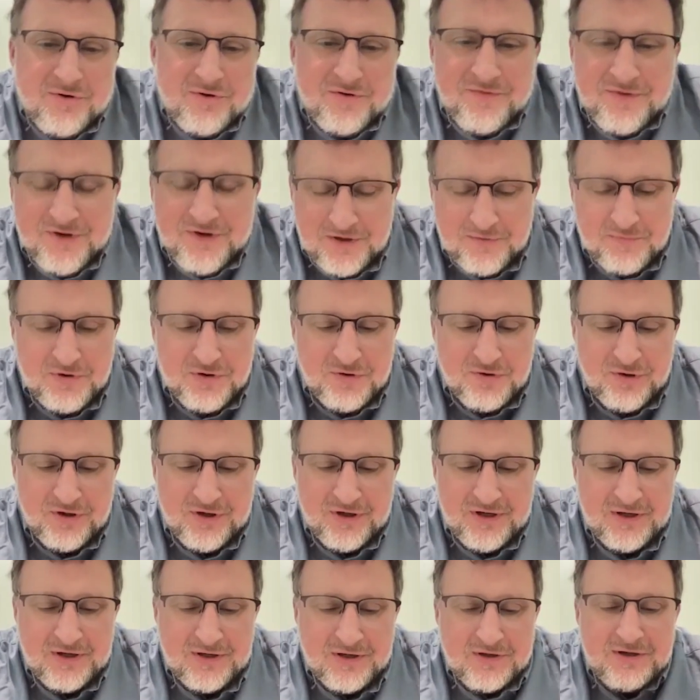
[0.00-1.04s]
qualified
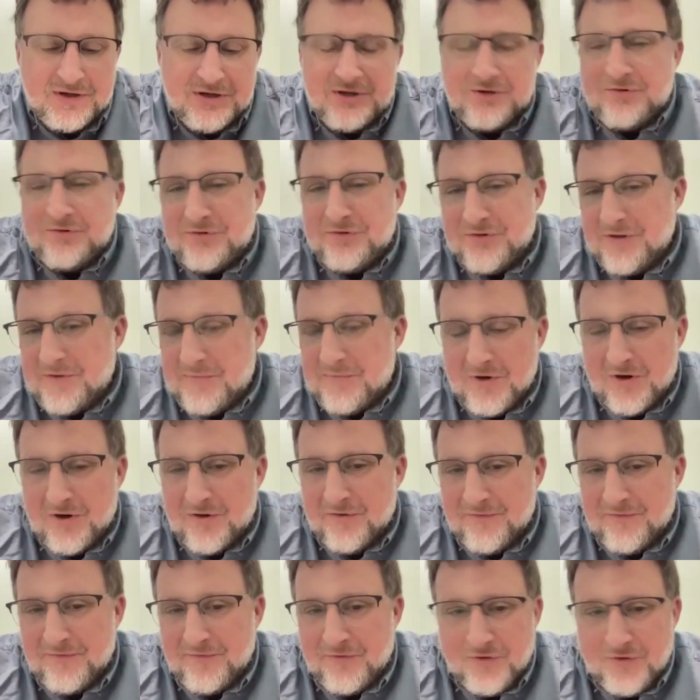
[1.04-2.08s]
immunity gets them
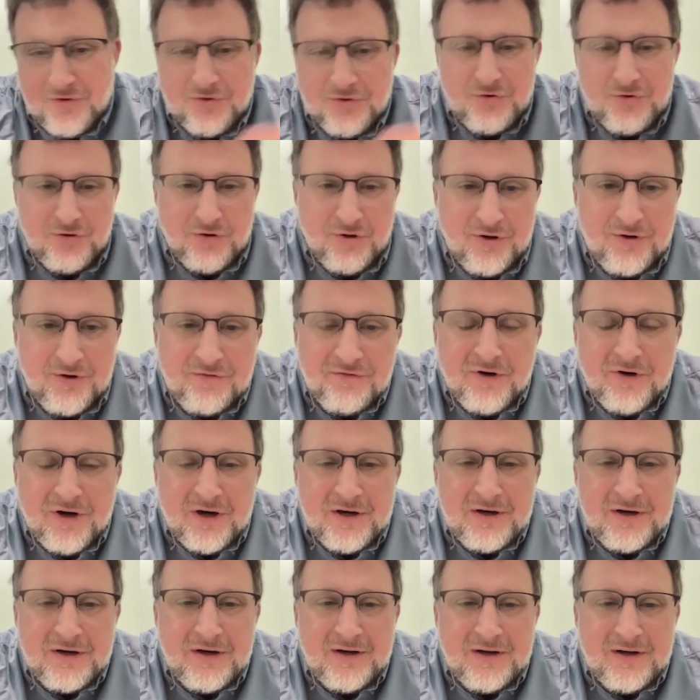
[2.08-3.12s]
off the hook,
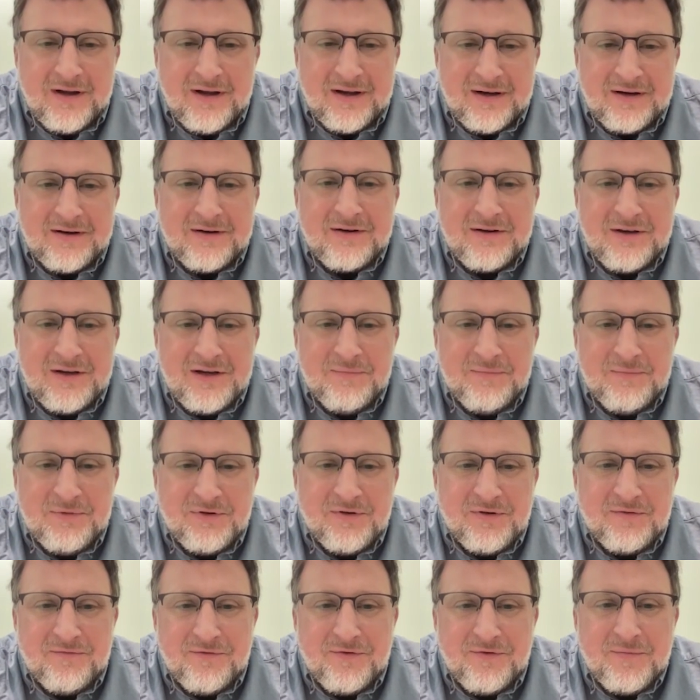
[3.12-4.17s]
right? That
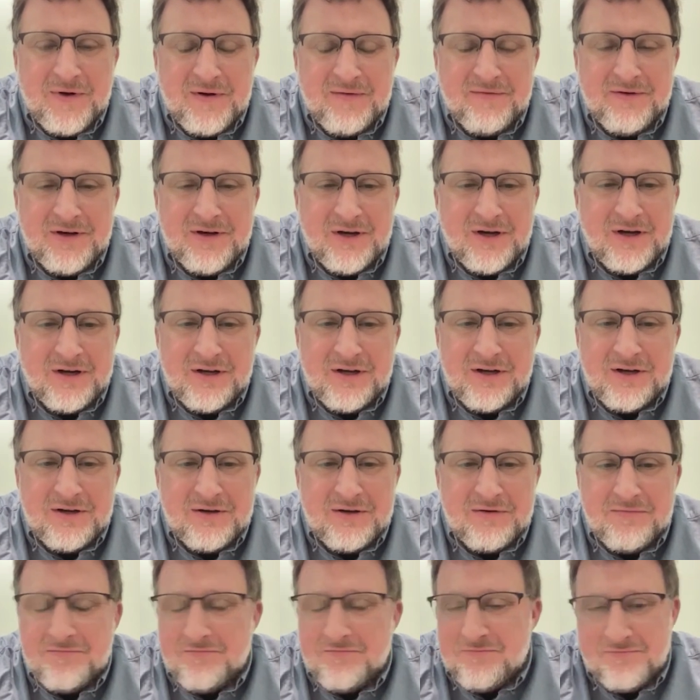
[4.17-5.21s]
keeps them from having
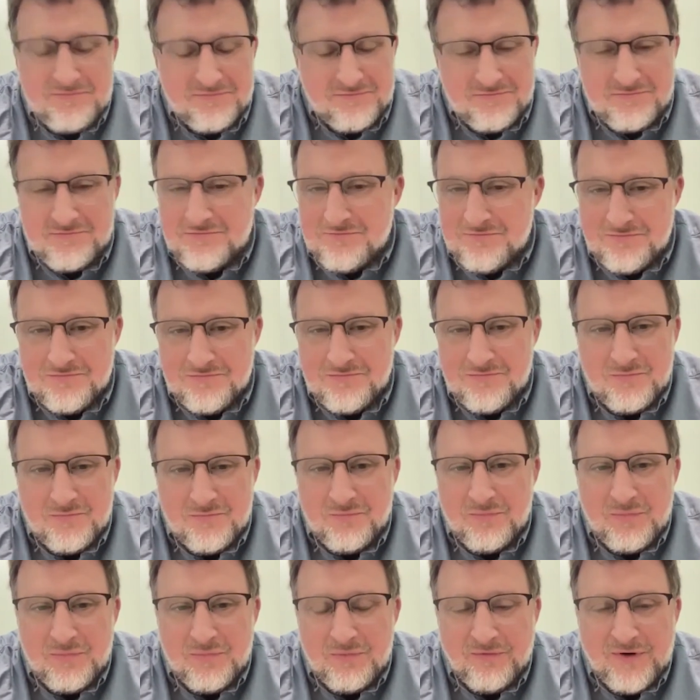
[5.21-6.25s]
any
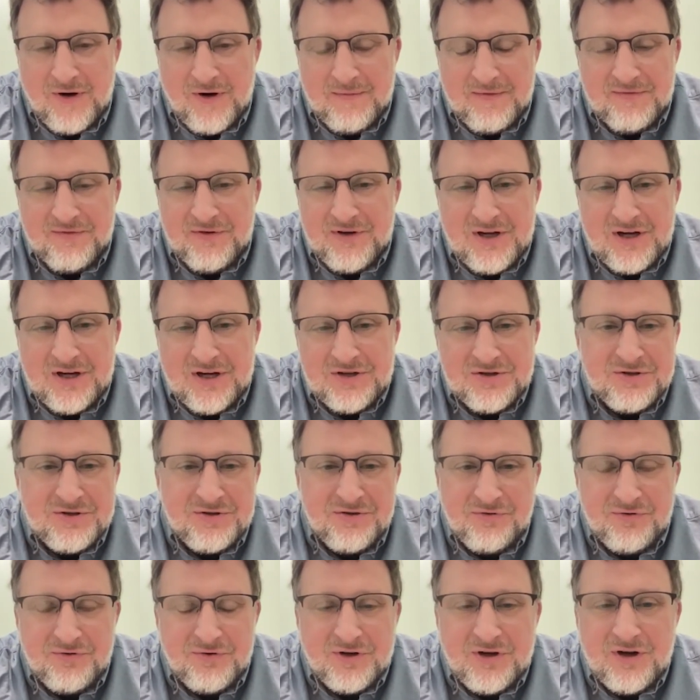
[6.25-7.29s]

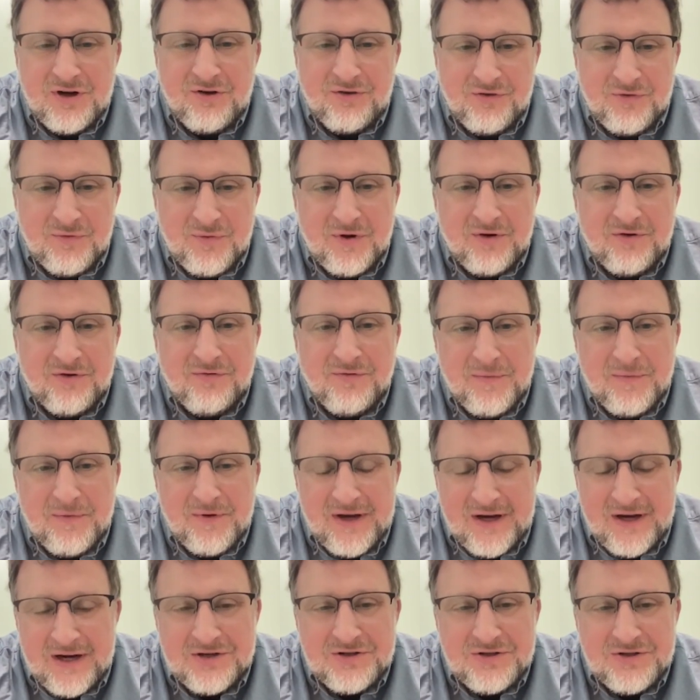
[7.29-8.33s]
ramifications or consequence from
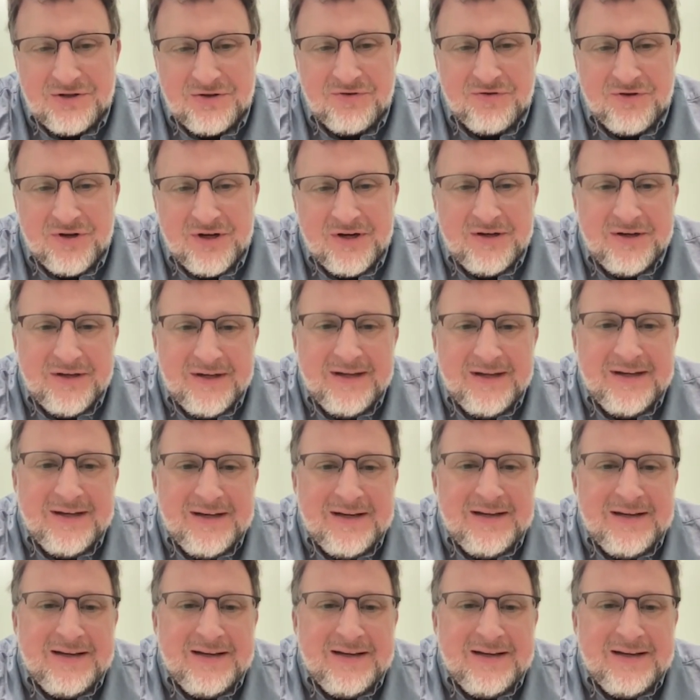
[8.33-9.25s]
the action, correct?